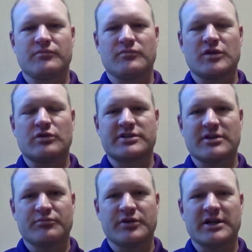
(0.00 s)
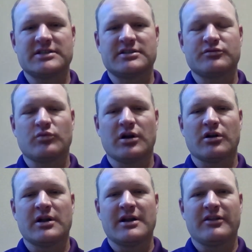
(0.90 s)
there's some places
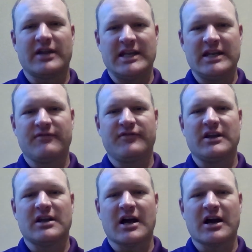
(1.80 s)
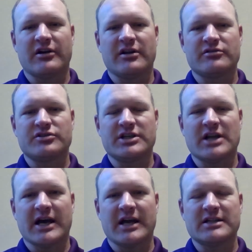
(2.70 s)
where they need to feed higher energy
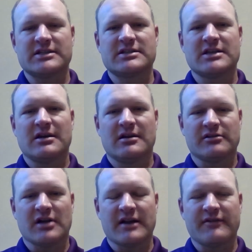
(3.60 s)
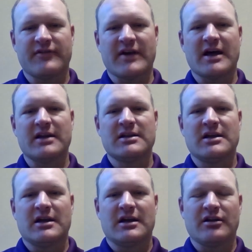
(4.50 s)
diets, a lot of fat,
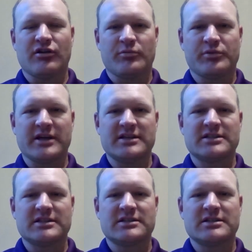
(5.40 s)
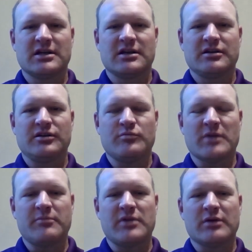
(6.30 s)
and other places you may
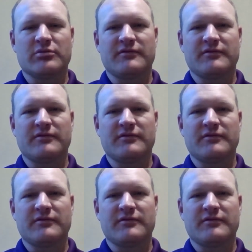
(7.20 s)
be able to